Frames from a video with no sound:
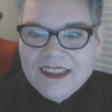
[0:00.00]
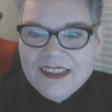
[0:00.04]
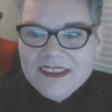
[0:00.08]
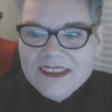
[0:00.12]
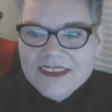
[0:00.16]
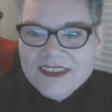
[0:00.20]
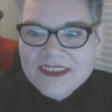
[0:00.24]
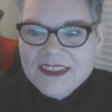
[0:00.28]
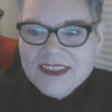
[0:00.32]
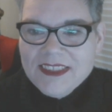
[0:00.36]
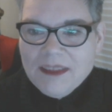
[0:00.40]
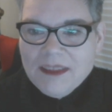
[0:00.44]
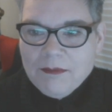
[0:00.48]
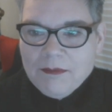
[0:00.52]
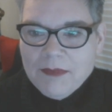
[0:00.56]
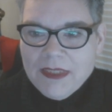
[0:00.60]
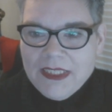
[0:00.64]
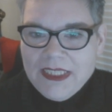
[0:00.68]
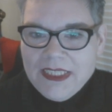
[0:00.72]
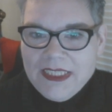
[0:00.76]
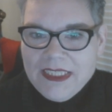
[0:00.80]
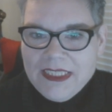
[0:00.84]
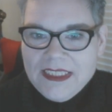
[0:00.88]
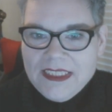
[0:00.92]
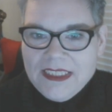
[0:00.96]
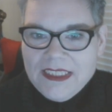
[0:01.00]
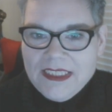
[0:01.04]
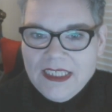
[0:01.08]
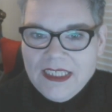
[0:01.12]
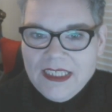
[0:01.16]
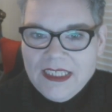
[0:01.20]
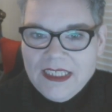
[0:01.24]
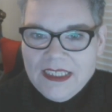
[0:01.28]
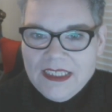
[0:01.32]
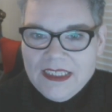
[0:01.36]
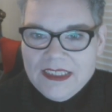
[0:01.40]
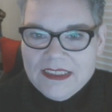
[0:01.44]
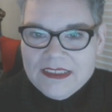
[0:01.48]
somebody
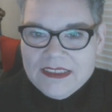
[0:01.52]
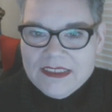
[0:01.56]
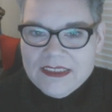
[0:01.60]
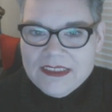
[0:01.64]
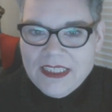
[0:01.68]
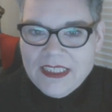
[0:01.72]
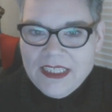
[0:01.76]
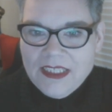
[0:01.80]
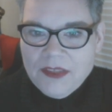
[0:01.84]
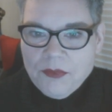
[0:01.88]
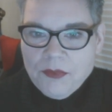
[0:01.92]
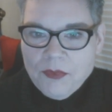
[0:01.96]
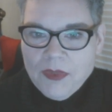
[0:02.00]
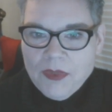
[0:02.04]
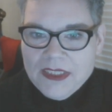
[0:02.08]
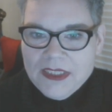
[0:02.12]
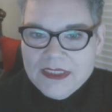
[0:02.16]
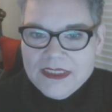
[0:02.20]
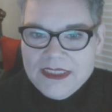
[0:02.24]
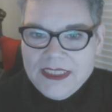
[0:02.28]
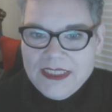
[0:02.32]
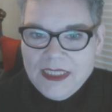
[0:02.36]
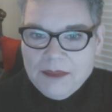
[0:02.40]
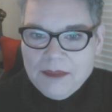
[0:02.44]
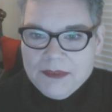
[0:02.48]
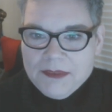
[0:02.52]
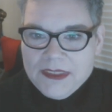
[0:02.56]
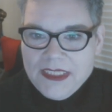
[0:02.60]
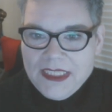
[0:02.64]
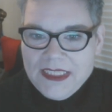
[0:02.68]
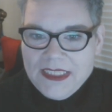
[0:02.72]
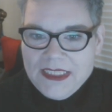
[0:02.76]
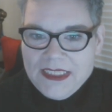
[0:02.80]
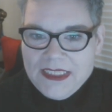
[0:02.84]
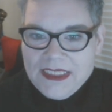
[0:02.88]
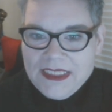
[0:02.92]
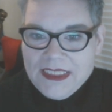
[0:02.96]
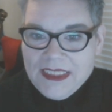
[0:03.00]
uh, said, "Where's the
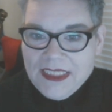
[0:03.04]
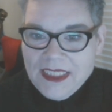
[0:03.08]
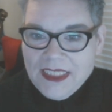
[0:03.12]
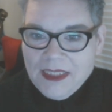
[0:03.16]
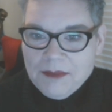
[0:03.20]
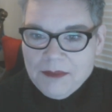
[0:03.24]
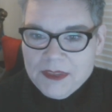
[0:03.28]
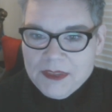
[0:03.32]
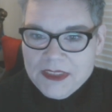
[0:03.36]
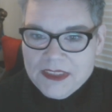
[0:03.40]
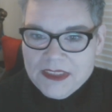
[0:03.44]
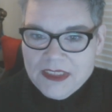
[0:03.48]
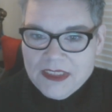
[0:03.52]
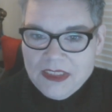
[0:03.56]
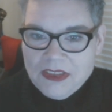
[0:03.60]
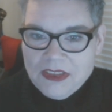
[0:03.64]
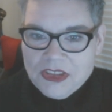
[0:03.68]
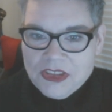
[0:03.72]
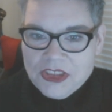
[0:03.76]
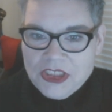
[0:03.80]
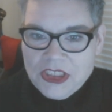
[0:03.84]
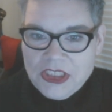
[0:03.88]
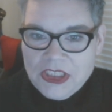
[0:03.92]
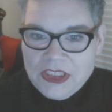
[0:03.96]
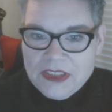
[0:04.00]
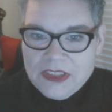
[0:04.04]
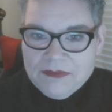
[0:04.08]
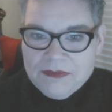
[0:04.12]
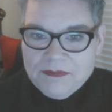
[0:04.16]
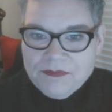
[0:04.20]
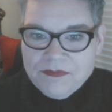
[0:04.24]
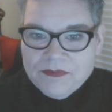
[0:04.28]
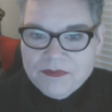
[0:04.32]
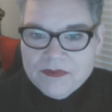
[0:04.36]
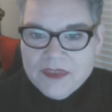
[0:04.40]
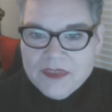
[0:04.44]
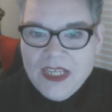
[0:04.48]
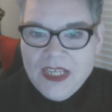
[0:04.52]
updated income disclosure?"
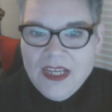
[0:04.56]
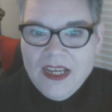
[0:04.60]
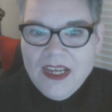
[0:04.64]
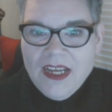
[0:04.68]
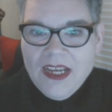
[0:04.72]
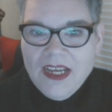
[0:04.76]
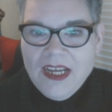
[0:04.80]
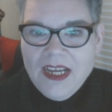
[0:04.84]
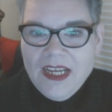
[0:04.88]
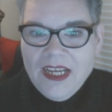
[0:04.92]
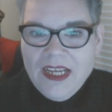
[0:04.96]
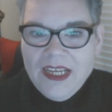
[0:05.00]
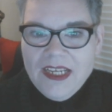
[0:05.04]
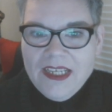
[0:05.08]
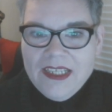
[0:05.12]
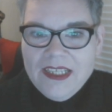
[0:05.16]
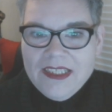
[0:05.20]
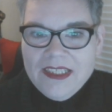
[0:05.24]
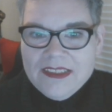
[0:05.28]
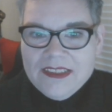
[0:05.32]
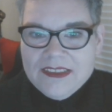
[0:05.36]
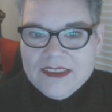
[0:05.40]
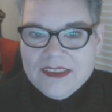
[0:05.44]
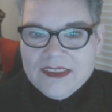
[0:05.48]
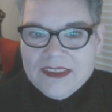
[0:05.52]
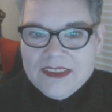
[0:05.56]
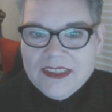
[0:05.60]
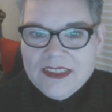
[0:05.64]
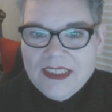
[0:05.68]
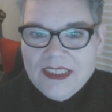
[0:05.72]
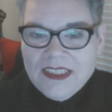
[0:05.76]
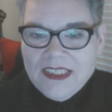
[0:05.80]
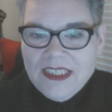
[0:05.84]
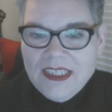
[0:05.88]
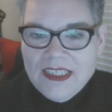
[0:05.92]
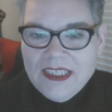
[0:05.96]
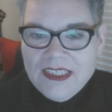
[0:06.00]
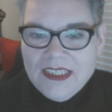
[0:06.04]
And
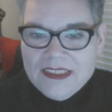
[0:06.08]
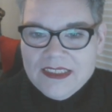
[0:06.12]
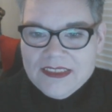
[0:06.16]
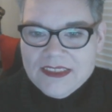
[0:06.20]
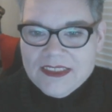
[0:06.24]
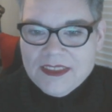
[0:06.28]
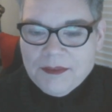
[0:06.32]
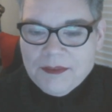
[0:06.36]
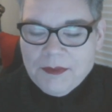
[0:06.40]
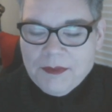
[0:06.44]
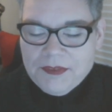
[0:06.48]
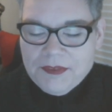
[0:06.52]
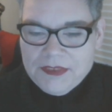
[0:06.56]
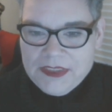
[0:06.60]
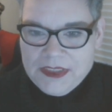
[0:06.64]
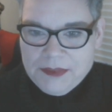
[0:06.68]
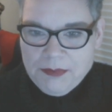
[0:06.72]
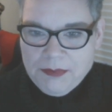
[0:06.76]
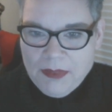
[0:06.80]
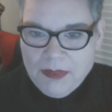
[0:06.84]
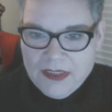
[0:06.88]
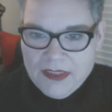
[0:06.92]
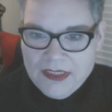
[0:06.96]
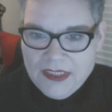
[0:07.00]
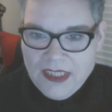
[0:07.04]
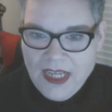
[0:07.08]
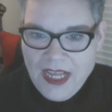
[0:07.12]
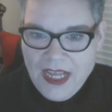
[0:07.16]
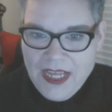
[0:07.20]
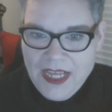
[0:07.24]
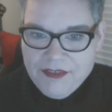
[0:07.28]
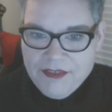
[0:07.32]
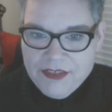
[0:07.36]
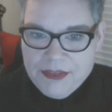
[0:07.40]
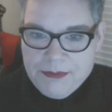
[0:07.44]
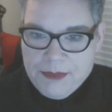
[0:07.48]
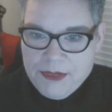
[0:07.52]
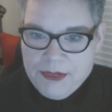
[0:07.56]
uh, someone responded, I
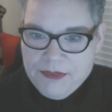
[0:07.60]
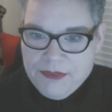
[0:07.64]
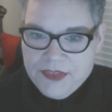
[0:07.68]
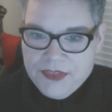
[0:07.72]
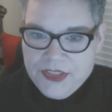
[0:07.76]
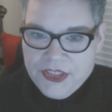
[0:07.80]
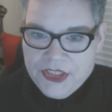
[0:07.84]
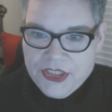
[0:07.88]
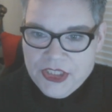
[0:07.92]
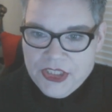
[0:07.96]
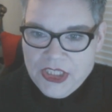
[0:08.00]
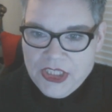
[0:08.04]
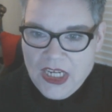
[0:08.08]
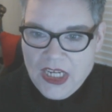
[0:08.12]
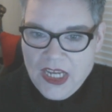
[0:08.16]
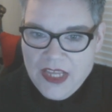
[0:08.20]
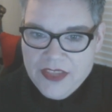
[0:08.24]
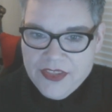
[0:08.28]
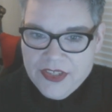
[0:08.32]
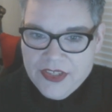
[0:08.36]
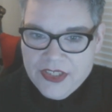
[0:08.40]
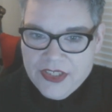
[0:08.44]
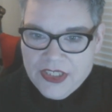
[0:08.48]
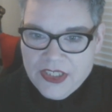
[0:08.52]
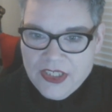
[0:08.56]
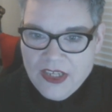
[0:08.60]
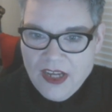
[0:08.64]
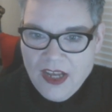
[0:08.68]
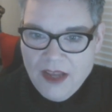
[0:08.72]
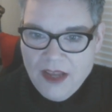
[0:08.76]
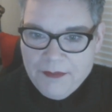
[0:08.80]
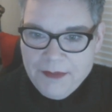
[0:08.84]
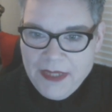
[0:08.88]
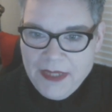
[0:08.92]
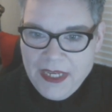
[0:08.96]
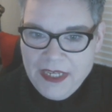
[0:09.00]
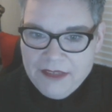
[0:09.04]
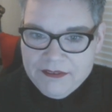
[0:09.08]
removed your other
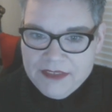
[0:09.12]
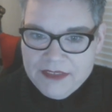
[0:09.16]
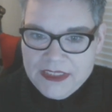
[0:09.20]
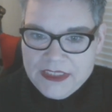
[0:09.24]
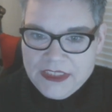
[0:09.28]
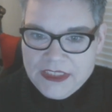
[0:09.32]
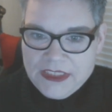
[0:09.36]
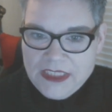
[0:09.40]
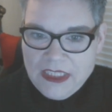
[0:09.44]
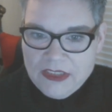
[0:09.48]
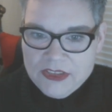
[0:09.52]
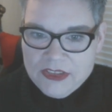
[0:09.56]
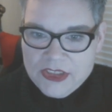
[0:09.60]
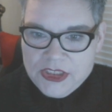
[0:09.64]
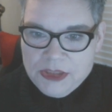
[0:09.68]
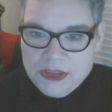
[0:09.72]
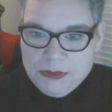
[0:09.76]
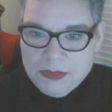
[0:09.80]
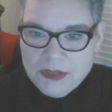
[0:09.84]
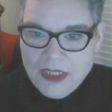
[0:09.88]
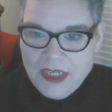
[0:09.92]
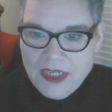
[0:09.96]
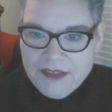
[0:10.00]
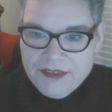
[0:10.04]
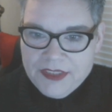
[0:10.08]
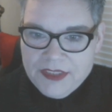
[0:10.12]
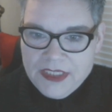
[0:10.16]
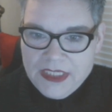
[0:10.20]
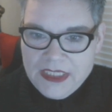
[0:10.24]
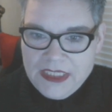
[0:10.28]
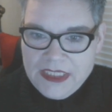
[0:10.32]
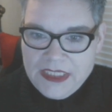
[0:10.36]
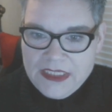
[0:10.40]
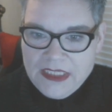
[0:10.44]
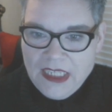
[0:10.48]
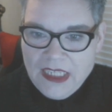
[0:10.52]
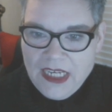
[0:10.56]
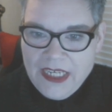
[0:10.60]
comment and reached out to you
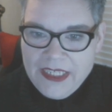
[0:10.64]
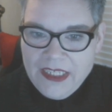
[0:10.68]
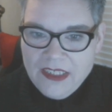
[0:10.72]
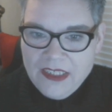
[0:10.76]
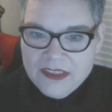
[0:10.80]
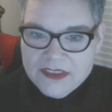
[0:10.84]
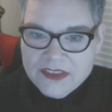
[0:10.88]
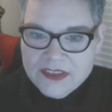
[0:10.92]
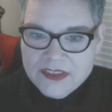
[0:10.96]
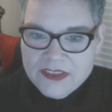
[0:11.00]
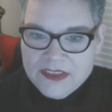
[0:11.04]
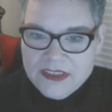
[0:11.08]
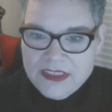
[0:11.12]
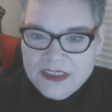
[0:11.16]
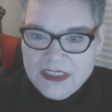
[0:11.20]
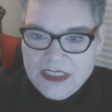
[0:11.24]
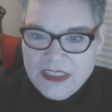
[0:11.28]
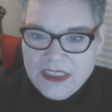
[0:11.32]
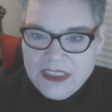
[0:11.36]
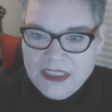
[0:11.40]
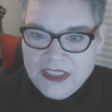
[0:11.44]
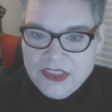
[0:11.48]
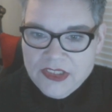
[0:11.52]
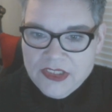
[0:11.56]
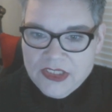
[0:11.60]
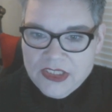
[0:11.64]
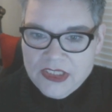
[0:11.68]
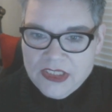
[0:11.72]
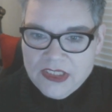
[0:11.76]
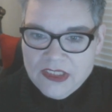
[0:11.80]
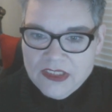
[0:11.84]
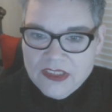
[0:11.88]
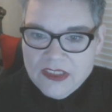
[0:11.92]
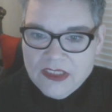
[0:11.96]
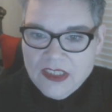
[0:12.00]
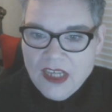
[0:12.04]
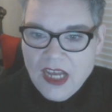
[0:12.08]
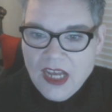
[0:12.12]
privately. I also see your
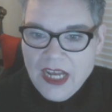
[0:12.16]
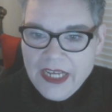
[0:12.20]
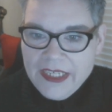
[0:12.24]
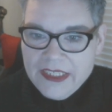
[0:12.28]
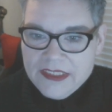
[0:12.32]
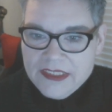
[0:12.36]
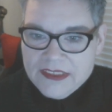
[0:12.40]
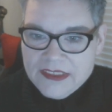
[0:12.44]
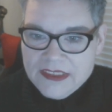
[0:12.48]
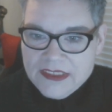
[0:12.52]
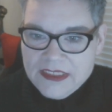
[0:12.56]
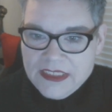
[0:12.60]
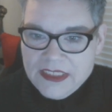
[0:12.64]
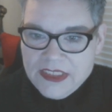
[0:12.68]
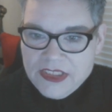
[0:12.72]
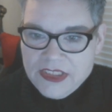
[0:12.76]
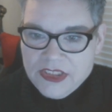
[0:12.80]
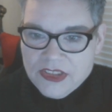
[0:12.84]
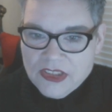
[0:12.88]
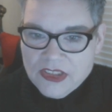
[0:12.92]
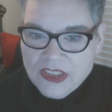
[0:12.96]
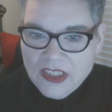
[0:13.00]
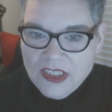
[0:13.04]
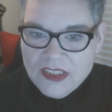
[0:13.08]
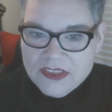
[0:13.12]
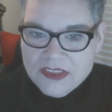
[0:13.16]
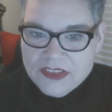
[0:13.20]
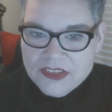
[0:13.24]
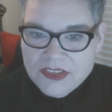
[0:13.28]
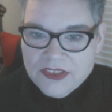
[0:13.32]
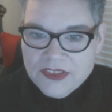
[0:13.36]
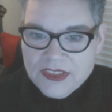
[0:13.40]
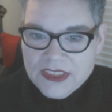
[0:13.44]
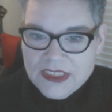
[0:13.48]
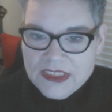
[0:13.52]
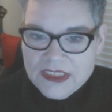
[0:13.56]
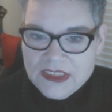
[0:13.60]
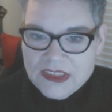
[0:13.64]
I see you're also
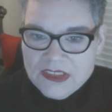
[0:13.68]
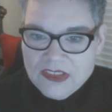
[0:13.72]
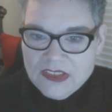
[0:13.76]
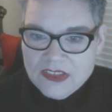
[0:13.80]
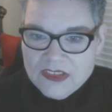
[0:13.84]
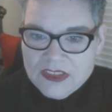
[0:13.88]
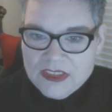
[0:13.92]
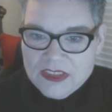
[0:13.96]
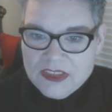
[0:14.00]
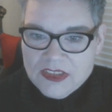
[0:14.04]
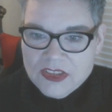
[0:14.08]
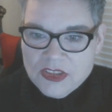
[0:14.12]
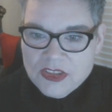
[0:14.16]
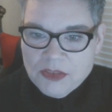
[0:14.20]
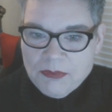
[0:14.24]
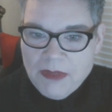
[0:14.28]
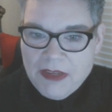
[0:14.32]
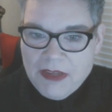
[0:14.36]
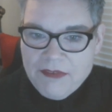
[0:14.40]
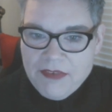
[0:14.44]
a consultant. So my